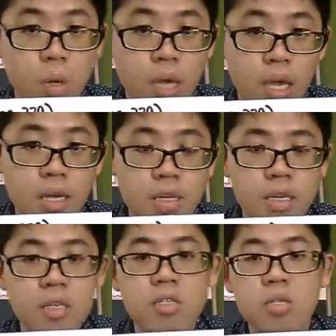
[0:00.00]
Okay,
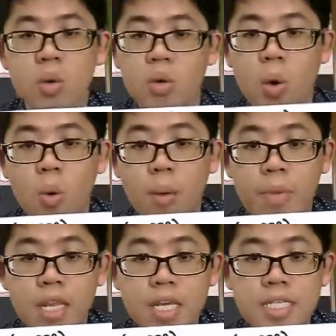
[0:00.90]
so your 1
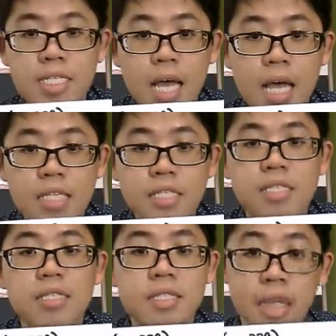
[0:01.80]
minute starts
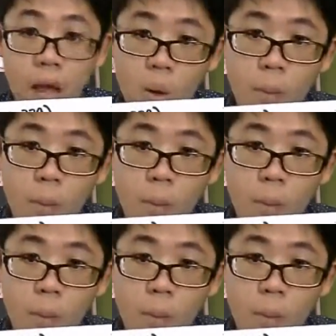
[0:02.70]
now.